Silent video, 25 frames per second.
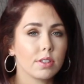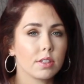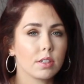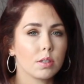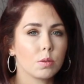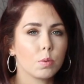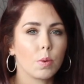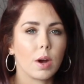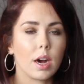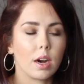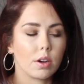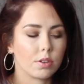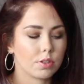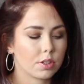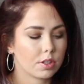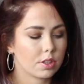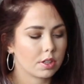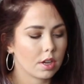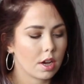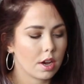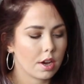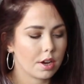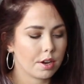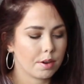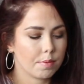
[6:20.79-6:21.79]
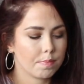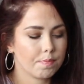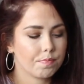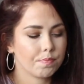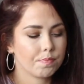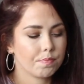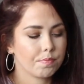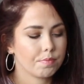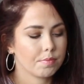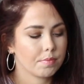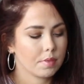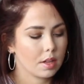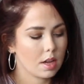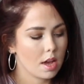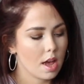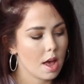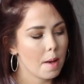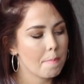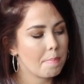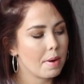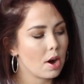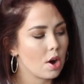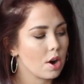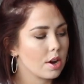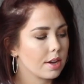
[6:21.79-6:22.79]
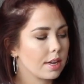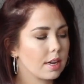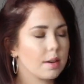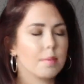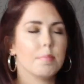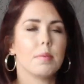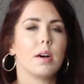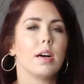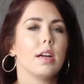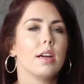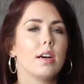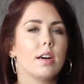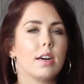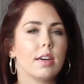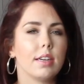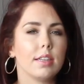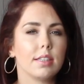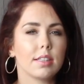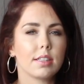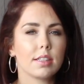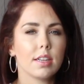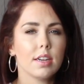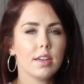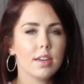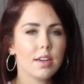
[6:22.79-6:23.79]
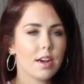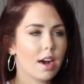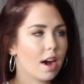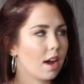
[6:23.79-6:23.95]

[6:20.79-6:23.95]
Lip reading: as well, so a bargain in my eyes.